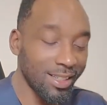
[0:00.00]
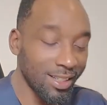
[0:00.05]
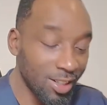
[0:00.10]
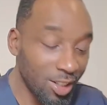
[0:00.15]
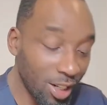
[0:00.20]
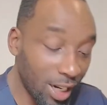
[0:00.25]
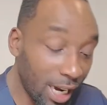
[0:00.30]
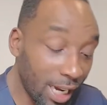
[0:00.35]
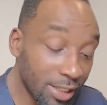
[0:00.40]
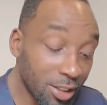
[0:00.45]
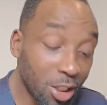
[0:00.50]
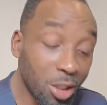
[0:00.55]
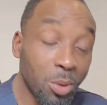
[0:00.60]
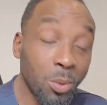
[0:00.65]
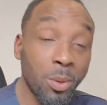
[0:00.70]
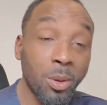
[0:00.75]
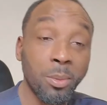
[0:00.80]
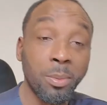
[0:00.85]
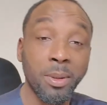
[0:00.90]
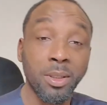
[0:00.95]
Look, I know
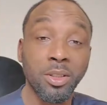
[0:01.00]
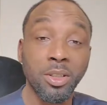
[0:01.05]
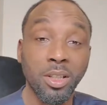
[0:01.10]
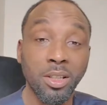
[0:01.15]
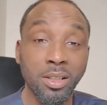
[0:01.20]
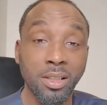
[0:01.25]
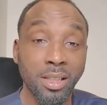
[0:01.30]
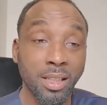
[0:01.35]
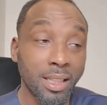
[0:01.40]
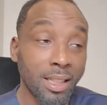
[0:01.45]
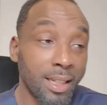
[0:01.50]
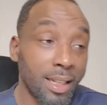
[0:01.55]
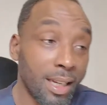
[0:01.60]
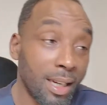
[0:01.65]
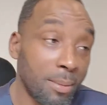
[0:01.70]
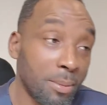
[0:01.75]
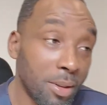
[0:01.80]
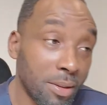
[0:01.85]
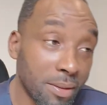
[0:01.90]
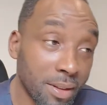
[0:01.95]
Wilbert Johnson, innit?
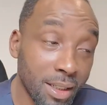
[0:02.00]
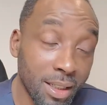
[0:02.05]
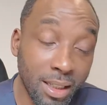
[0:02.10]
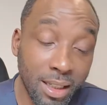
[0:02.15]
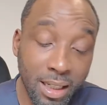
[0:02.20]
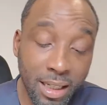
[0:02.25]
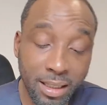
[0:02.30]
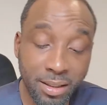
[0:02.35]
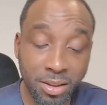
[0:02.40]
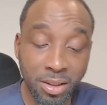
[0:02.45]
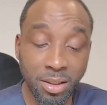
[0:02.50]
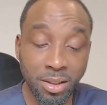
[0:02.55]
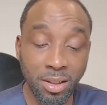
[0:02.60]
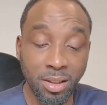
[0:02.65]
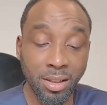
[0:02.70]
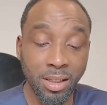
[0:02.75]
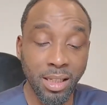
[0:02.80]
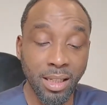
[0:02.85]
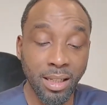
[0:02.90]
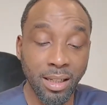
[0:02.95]
I'm not even gonna lie to you
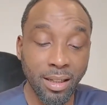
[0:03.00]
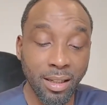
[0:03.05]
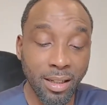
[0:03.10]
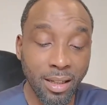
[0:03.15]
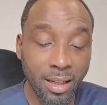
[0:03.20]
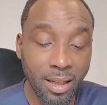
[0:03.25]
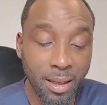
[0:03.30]
lot, yeah.